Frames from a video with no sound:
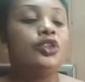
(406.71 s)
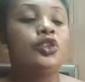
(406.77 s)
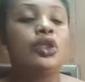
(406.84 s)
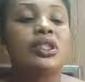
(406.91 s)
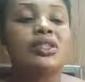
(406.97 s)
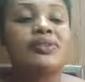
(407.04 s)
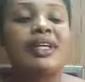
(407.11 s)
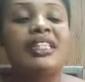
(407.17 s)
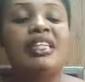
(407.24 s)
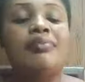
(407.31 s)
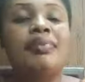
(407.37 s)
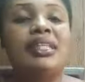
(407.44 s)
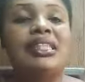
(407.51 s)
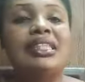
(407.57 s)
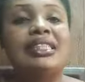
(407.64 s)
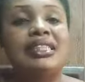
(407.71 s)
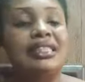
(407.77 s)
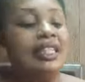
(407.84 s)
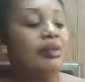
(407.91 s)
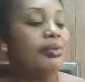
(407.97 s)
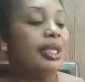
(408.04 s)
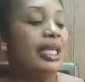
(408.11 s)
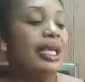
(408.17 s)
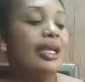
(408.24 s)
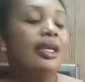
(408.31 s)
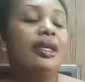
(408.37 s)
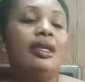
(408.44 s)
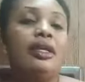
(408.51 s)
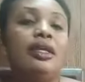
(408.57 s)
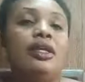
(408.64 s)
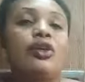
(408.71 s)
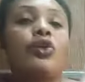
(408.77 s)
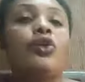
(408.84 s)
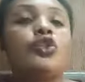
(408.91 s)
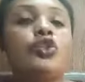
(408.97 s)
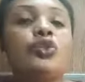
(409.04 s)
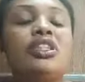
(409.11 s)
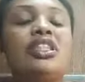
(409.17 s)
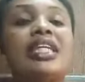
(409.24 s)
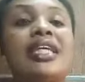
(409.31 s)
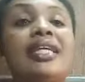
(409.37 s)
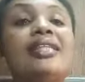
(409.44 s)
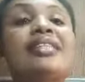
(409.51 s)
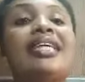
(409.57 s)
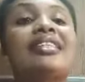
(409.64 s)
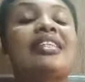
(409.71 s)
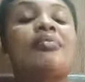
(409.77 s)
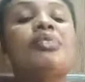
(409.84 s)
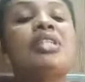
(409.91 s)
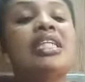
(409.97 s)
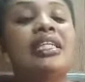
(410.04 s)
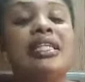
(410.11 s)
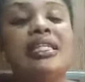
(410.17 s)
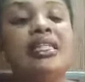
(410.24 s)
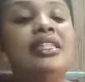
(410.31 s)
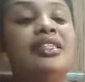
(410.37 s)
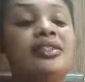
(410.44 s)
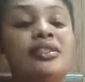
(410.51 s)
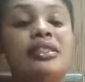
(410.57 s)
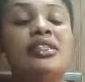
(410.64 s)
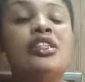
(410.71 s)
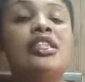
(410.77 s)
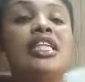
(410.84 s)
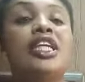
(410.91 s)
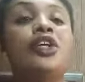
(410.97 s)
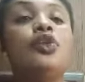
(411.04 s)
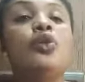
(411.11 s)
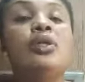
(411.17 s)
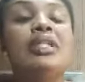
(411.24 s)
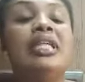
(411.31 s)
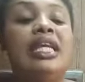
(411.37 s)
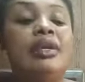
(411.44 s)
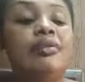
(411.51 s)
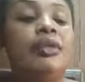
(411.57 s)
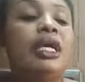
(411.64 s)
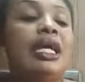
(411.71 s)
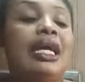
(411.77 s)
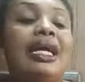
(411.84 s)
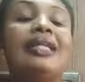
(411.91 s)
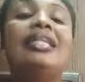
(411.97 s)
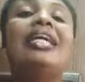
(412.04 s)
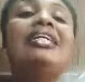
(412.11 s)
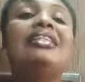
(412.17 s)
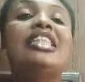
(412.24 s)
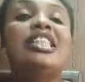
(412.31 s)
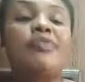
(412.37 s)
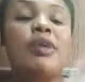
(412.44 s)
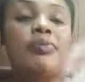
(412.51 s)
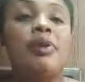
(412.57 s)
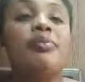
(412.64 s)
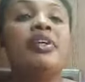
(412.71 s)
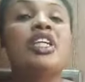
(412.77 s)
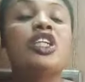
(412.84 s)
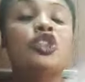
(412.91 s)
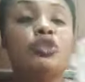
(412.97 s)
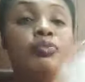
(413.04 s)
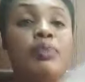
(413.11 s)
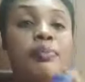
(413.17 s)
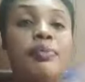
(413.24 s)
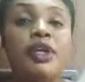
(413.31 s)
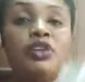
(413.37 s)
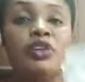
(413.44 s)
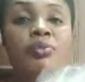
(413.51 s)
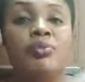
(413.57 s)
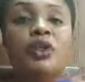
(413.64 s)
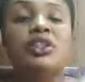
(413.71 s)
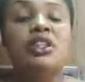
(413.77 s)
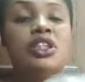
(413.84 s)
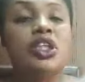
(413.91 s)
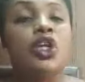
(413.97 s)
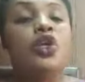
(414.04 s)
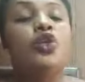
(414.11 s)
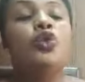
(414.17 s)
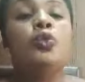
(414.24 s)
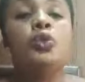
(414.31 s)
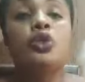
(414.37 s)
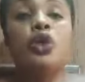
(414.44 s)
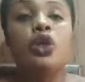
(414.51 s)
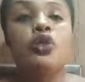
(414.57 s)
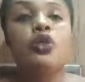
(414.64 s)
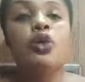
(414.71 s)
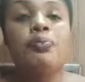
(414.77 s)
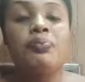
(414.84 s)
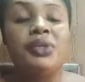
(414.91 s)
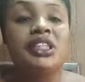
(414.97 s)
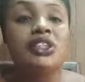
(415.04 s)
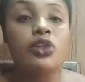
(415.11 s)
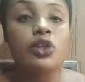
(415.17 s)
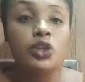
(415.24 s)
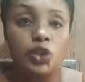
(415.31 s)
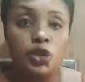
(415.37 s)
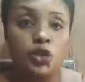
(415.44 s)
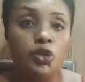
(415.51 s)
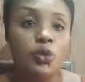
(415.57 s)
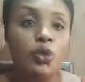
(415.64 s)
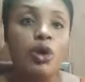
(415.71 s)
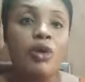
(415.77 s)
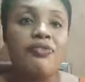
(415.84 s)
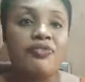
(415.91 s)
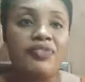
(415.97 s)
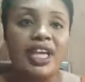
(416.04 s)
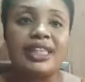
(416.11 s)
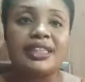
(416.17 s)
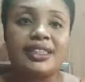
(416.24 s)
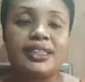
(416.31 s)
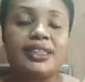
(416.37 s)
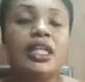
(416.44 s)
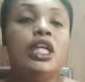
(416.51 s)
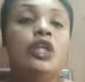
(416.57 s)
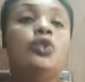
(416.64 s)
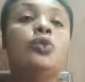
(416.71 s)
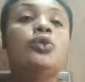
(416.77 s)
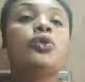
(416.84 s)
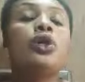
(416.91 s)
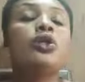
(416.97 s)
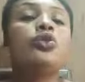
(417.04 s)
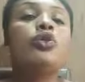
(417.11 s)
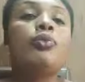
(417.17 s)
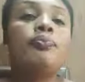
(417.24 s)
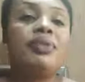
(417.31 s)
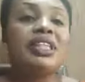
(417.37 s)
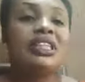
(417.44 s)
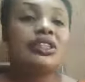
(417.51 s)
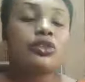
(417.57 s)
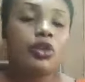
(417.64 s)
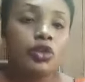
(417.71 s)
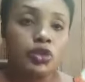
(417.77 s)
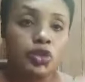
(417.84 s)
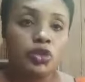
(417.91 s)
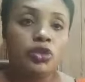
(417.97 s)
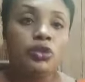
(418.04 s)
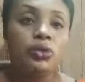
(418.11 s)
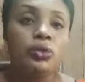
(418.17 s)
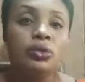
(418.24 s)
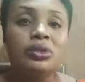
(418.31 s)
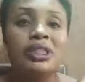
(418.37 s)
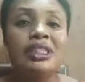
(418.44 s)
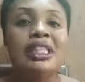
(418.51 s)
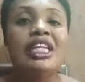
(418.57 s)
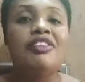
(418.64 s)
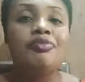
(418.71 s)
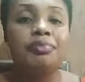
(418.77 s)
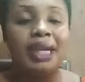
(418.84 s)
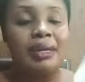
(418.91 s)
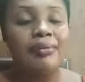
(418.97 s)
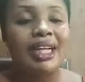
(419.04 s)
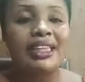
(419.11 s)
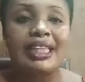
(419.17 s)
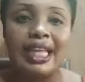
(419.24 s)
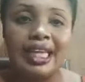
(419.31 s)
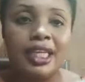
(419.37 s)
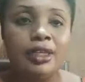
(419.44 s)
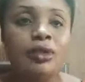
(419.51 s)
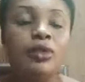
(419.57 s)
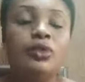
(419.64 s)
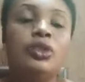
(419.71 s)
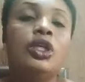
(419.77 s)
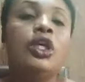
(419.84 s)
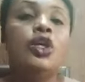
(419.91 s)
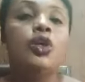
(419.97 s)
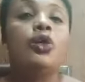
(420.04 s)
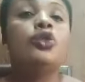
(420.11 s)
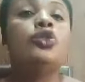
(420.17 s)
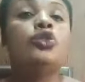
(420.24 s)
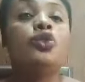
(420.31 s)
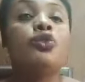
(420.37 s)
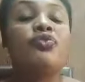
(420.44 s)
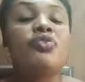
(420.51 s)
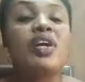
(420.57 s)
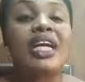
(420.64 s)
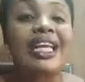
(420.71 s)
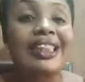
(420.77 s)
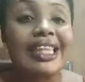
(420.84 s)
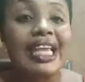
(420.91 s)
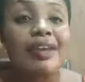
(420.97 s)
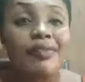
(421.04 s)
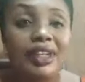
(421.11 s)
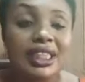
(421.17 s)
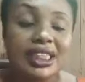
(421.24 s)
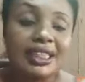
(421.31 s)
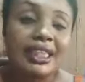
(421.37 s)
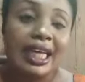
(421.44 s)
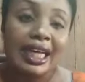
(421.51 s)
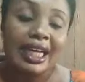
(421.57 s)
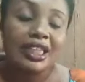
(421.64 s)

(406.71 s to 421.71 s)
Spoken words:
Just write the person's name here. Continue shaking it. As I'm shaking it, shaking your name, let this pepper begin to pepper your body. You will not know peace until you confess. You will not know peace until you leave my matter alone, until you forget everything that